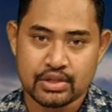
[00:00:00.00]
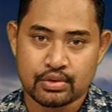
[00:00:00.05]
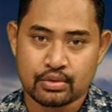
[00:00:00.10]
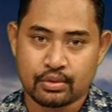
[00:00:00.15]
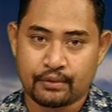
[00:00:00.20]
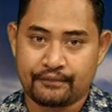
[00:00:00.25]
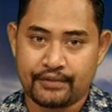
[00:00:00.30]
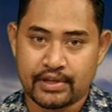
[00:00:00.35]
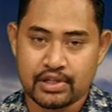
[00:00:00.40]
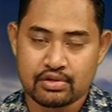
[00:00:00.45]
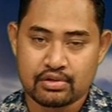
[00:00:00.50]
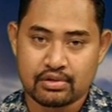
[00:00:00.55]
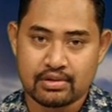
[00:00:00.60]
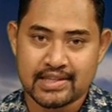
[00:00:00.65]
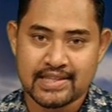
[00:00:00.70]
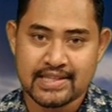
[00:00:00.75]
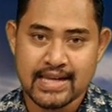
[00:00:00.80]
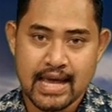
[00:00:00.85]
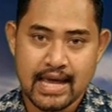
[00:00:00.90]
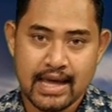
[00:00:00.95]
to officials
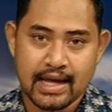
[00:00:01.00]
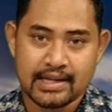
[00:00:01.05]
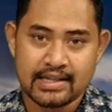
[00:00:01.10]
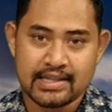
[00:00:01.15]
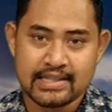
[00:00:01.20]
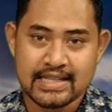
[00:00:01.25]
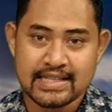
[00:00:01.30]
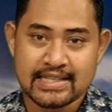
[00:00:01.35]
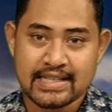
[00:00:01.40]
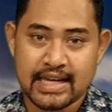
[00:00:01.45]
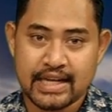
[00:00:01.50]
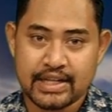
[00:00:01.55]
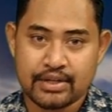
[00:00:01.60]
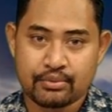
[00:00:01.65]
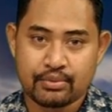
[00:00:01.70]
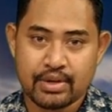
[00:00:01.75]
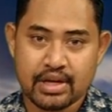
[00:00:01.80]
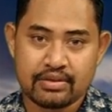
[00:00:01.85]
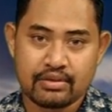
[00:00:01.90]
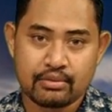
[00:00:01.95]
and it is hindering the